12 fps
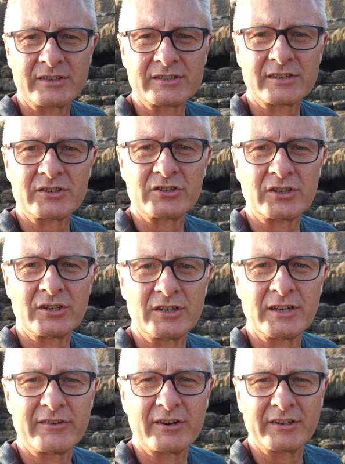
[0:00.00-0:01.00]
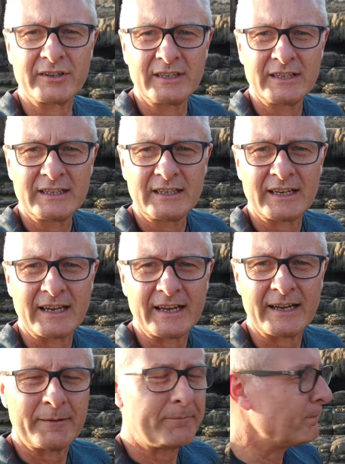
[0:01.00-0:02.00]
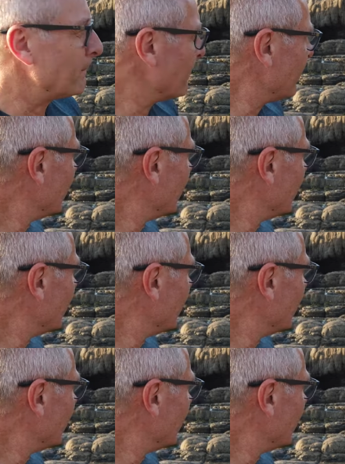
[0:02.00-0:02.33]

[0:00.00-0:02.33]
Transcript: as I shot earlier on. Um,